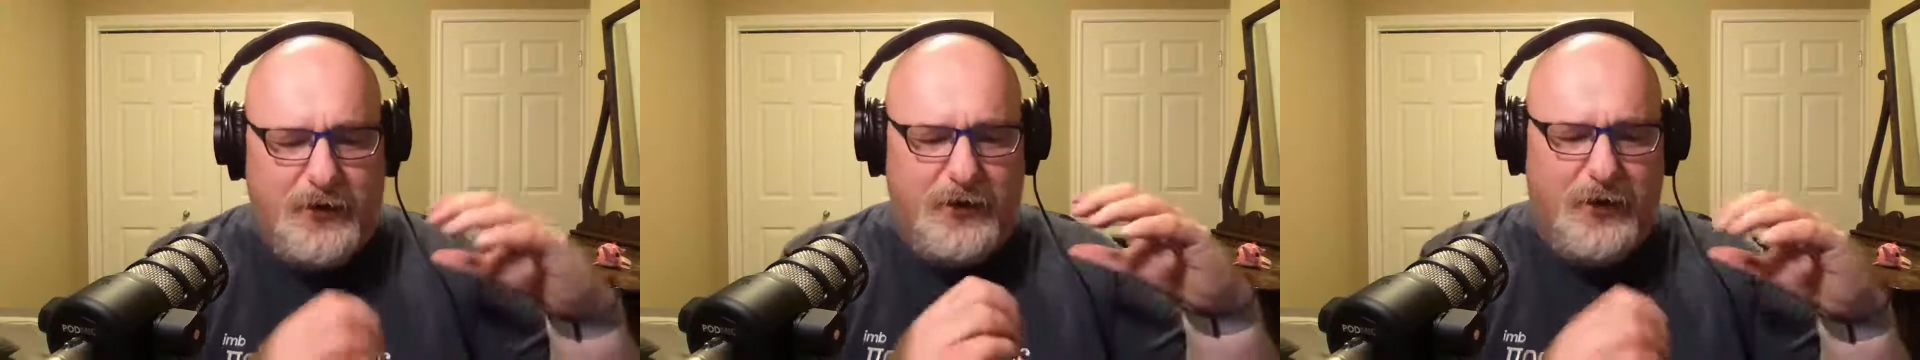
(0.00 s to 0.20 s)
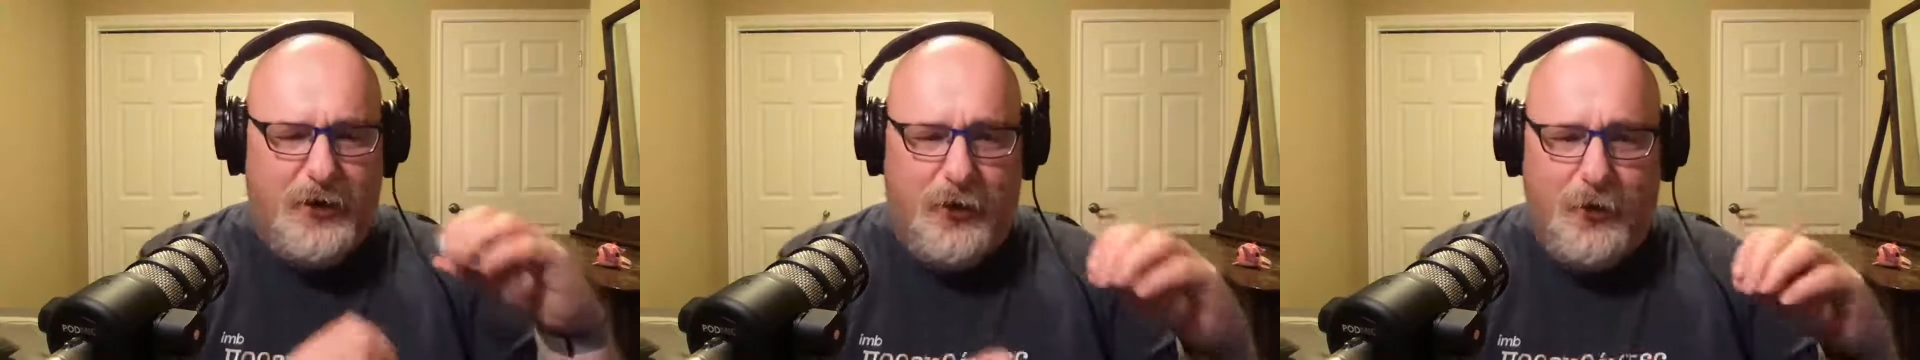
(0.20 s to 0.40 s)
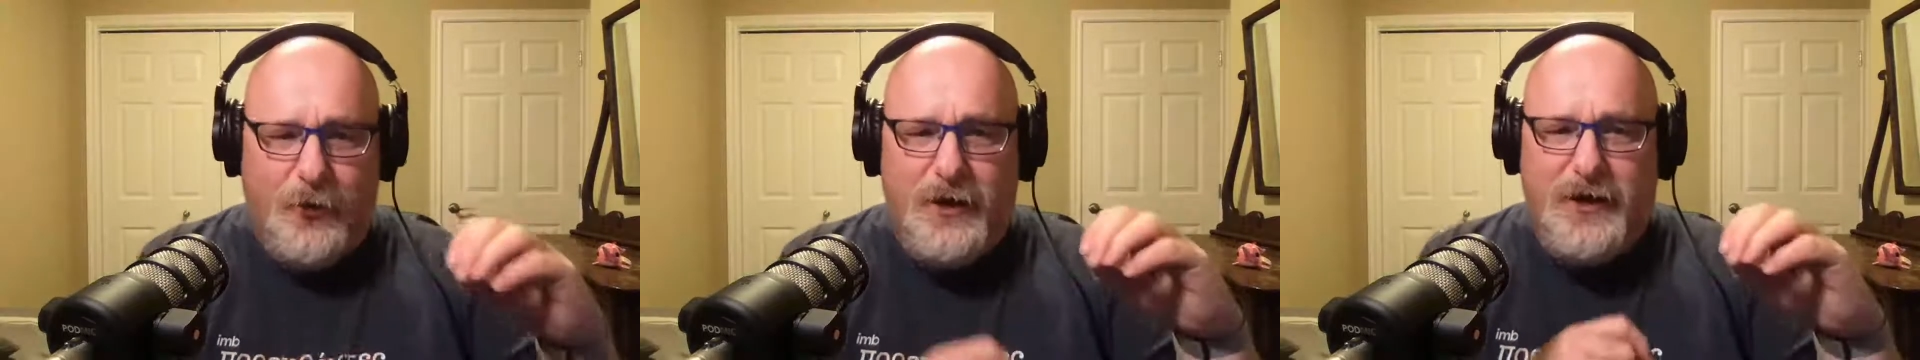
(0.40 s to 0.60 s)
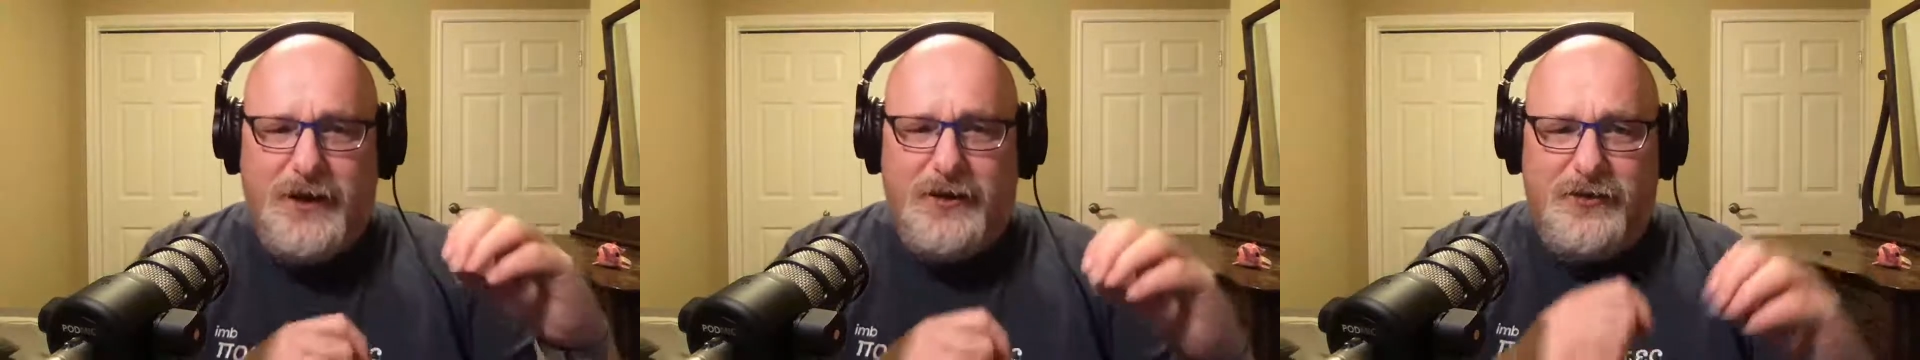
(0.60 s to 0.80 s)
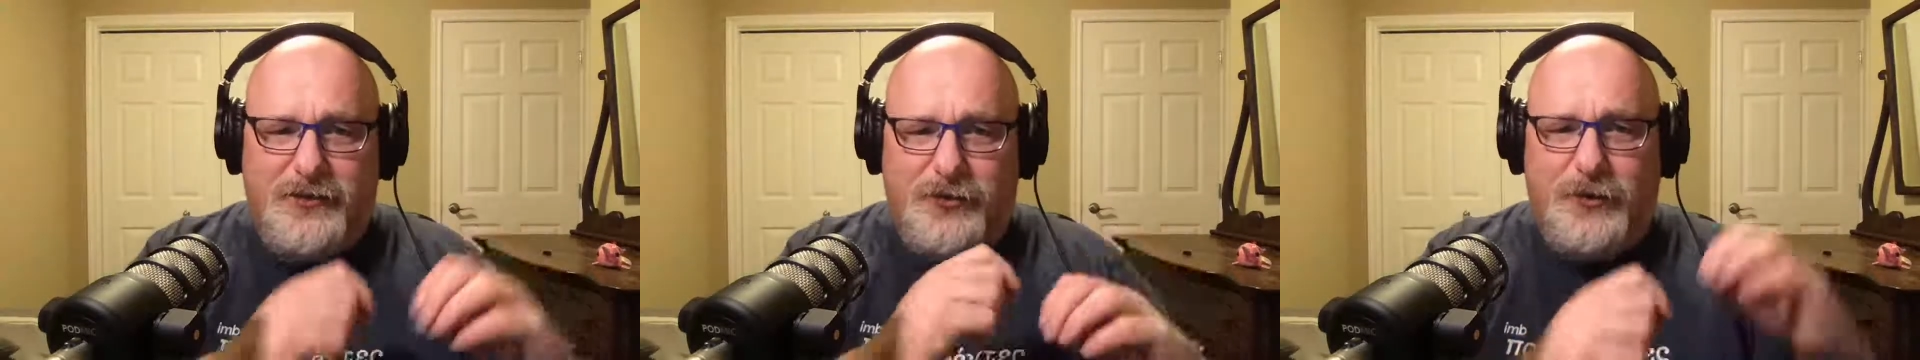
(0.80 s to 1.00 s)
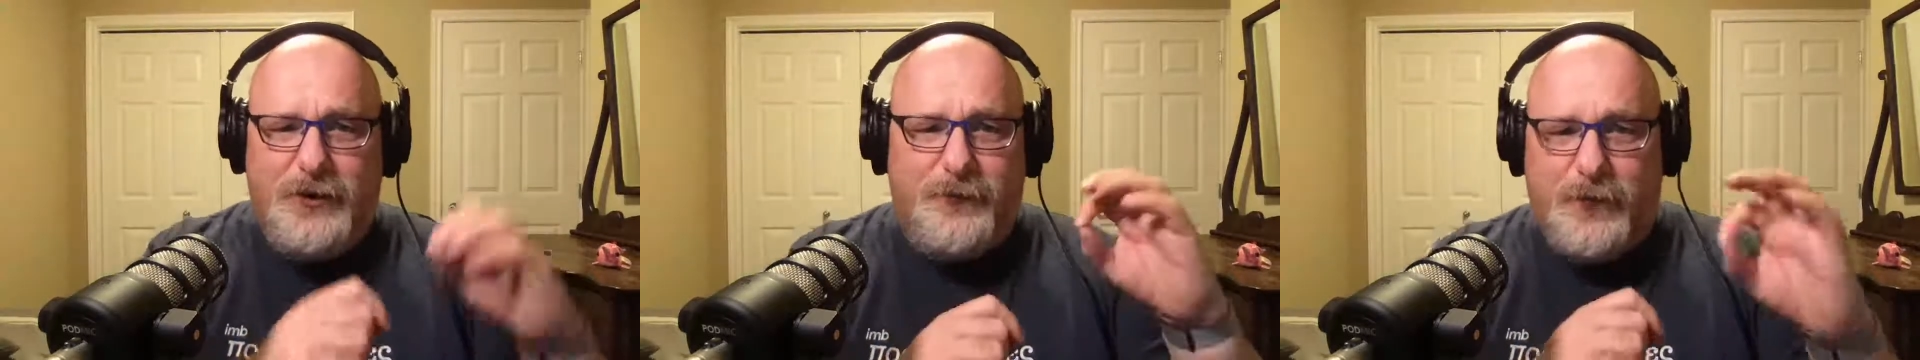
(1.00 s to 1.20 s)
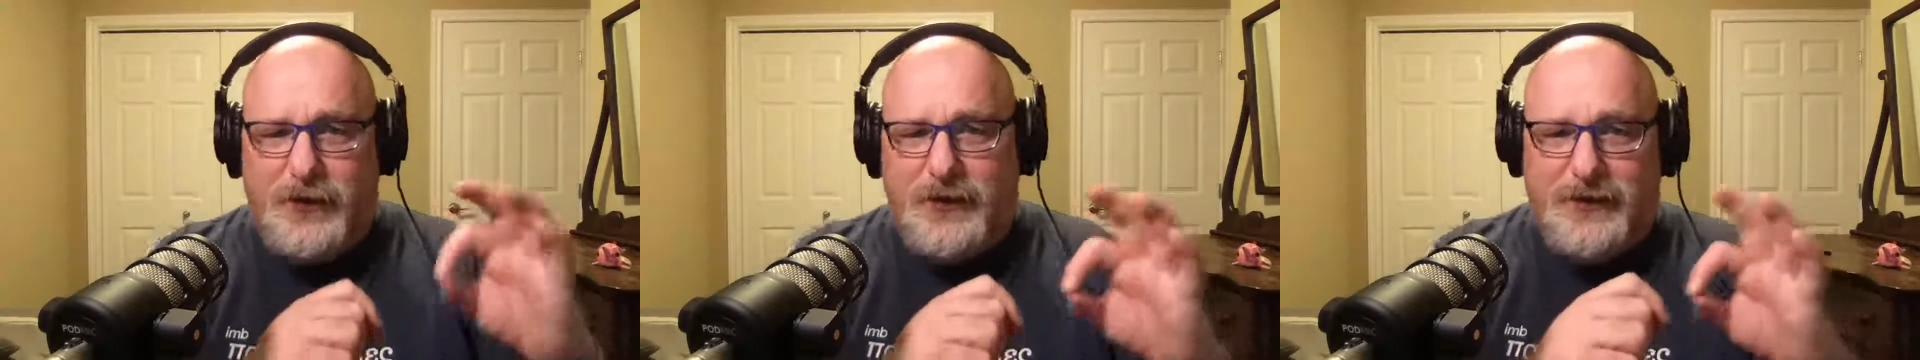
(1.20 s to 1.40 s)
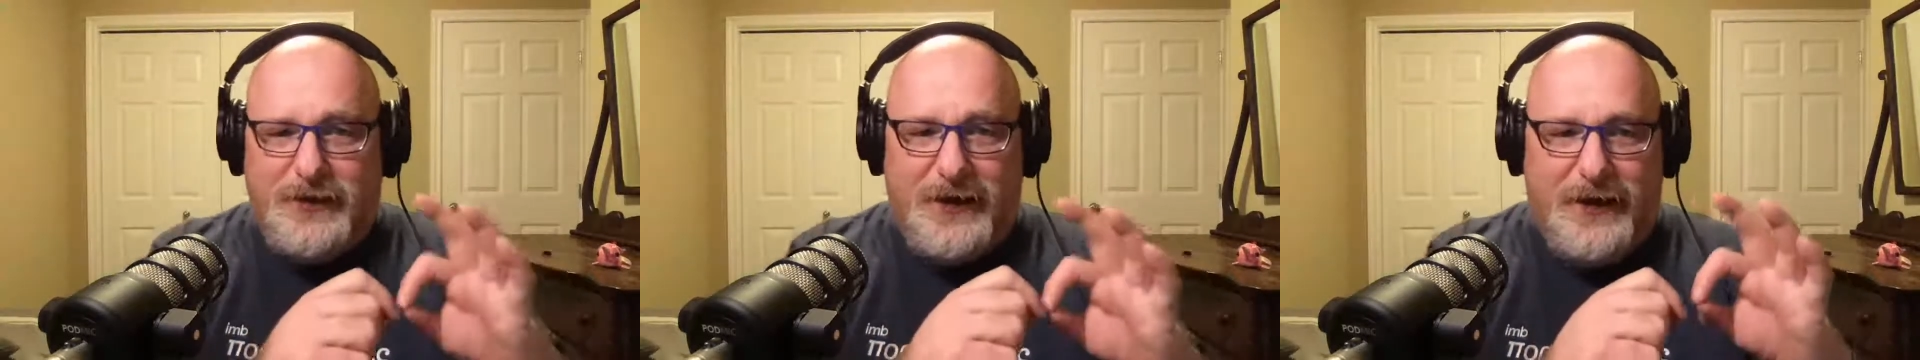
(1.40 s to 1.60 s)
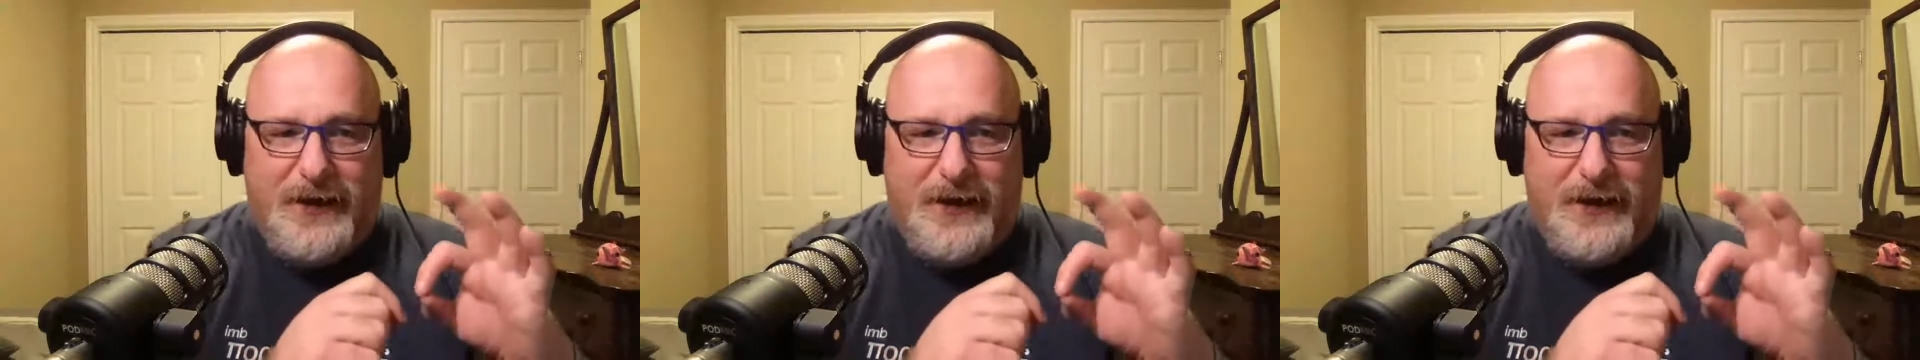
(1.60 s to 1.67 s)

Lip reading: two different